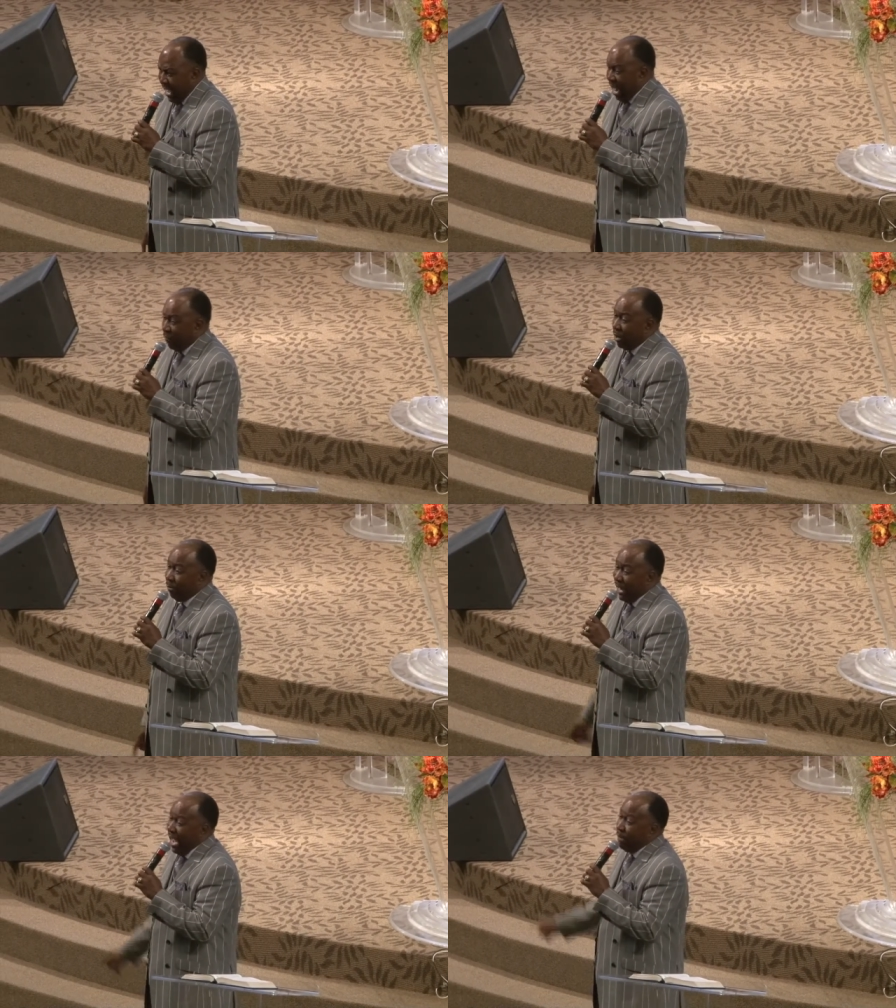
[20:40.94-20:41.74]

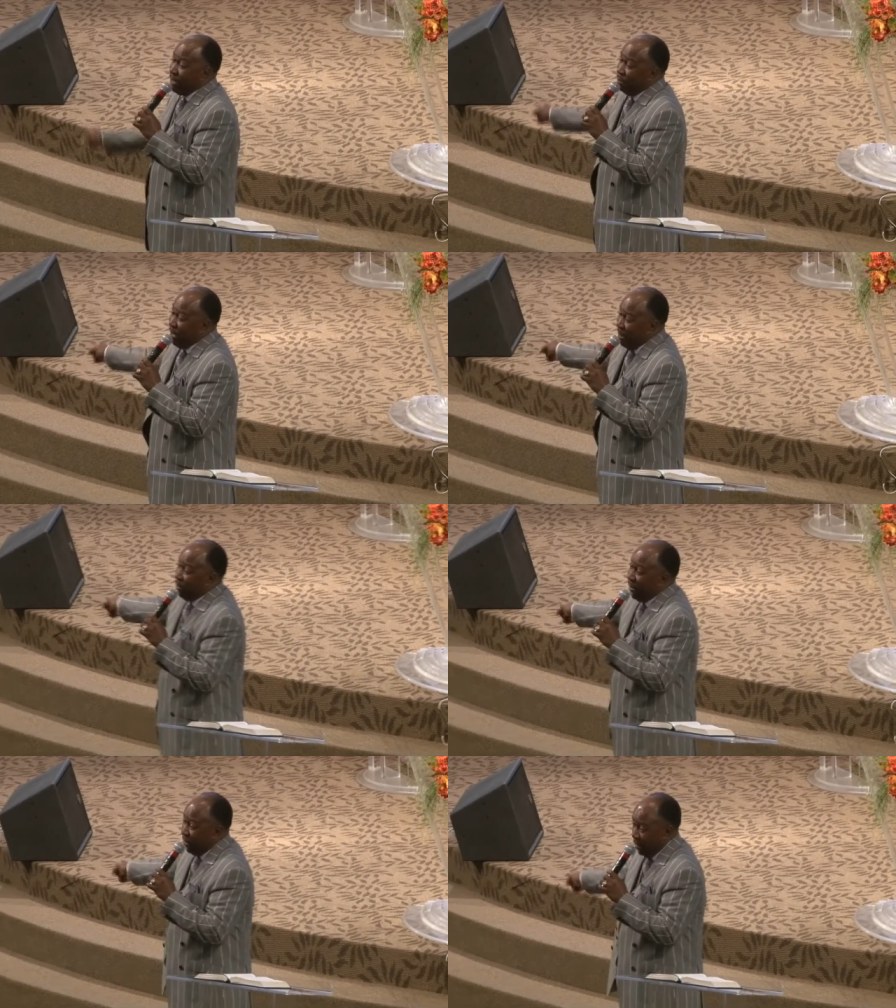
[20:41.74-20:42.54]
Aaron blamed the
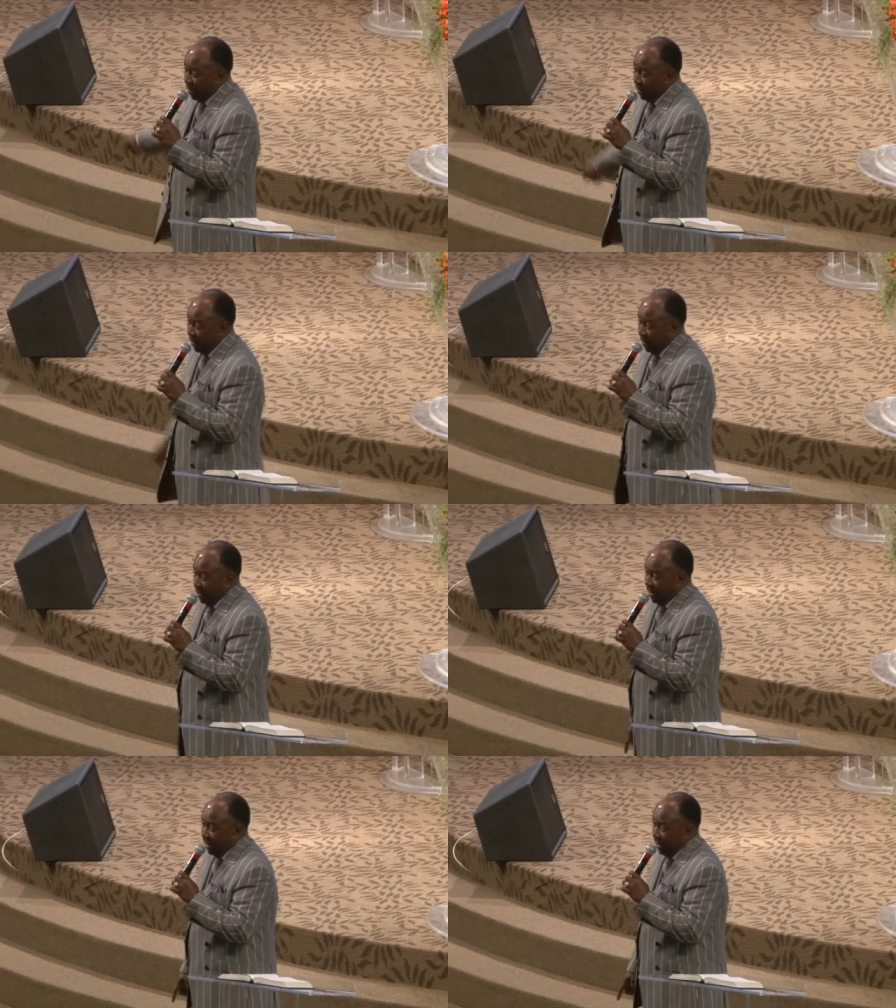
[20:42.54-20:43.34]
people,
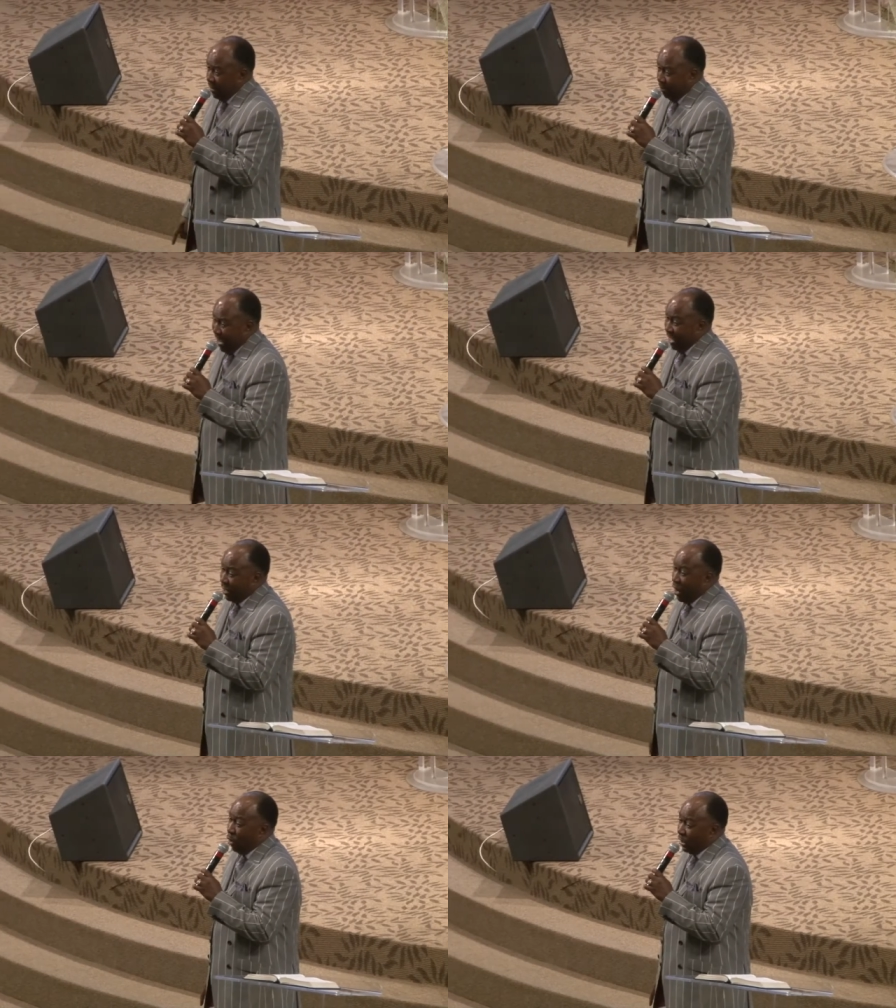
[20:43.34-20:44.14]
made
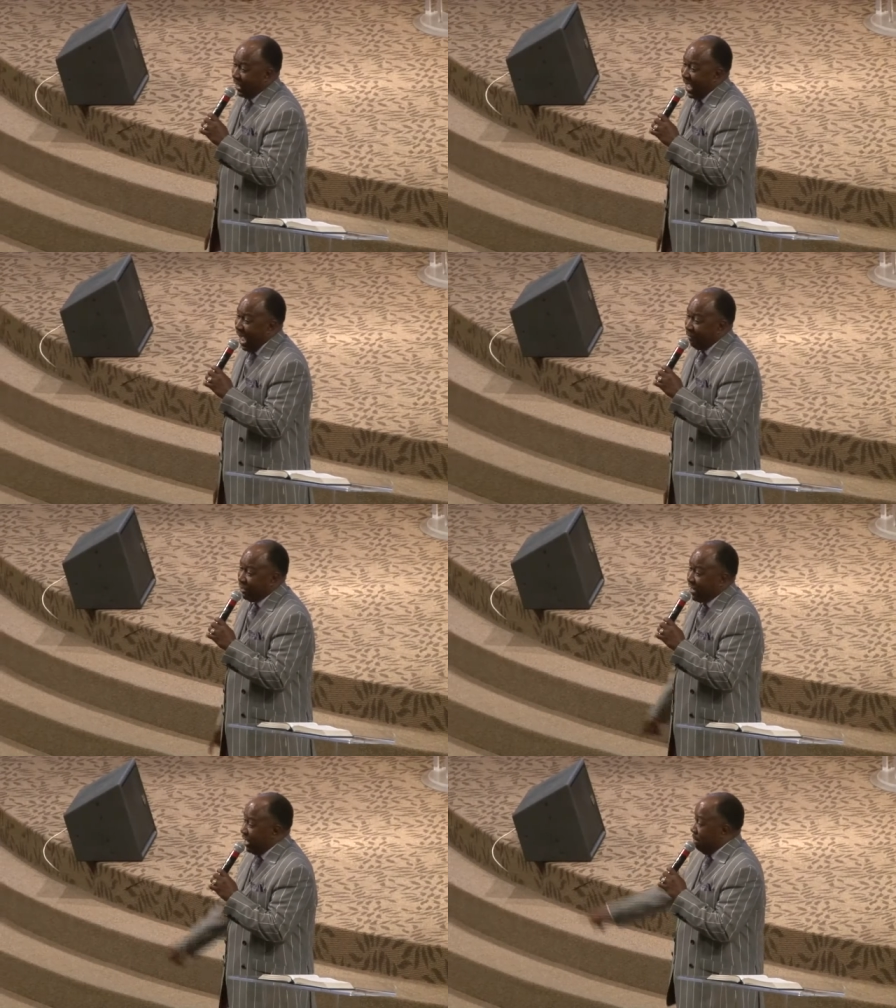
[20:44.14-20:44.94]
a golden calf.
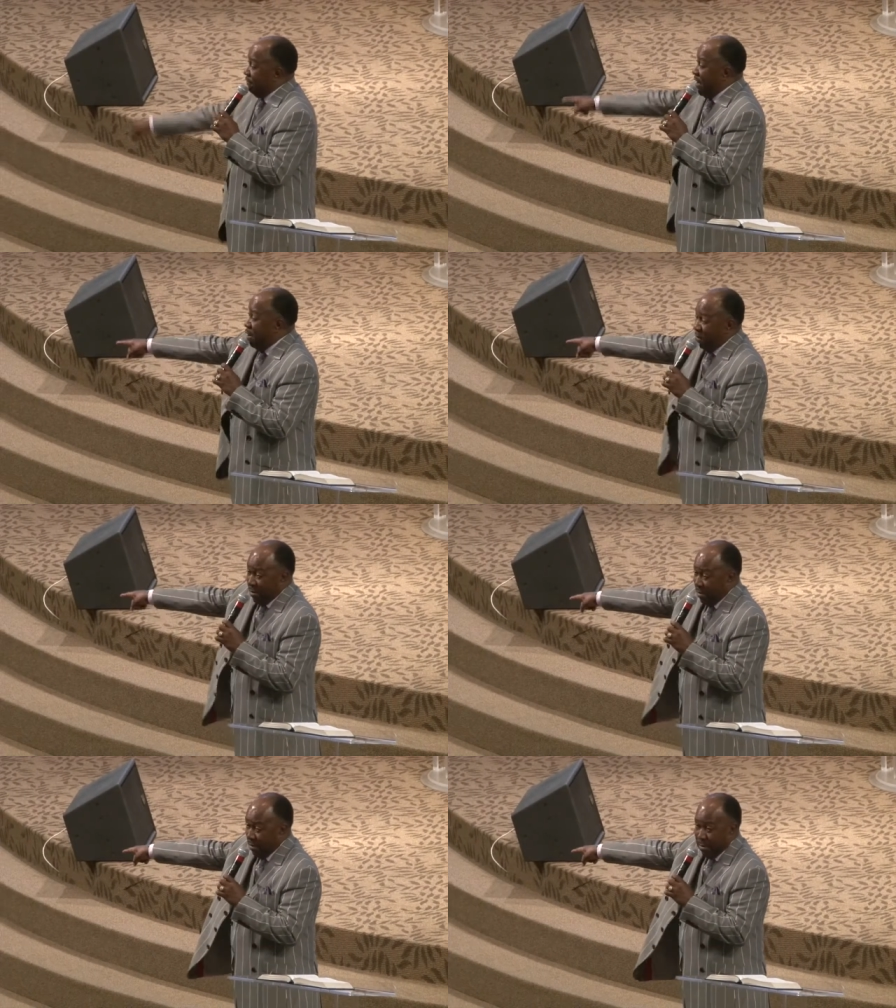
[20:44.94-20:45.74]
He said, Them
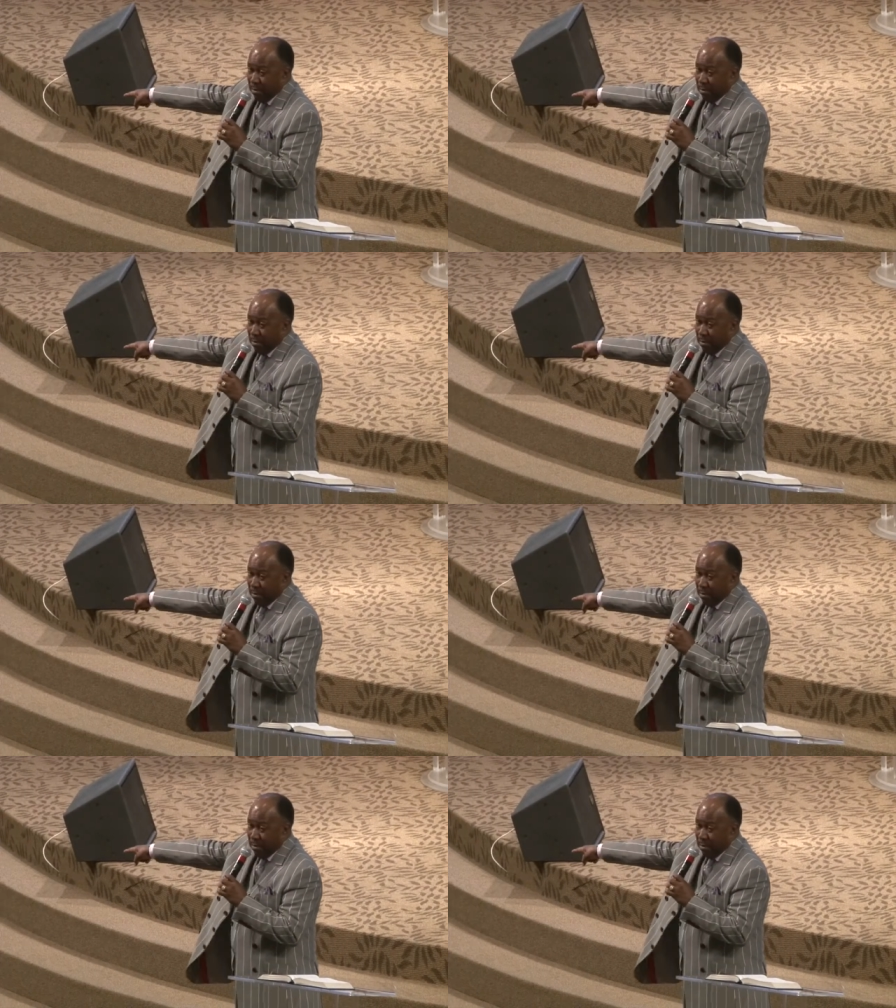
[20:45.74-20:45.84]
folk.